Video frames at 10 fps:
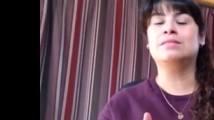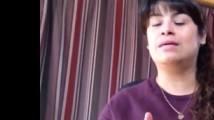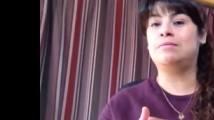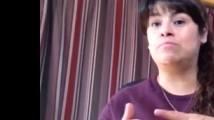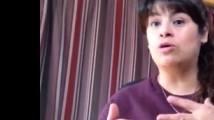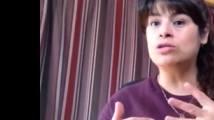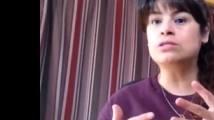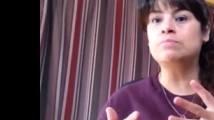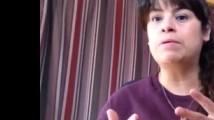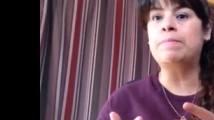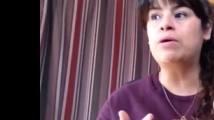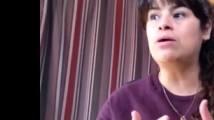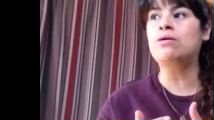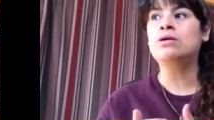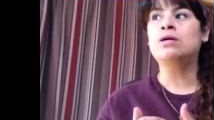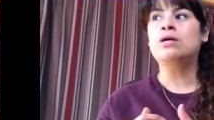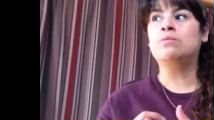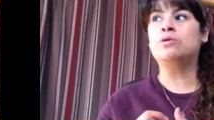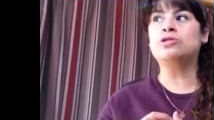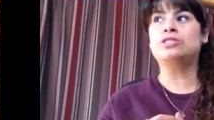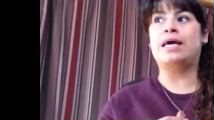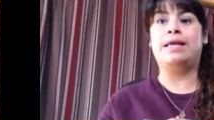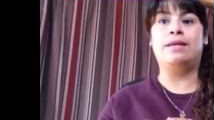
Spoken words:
And most people will say,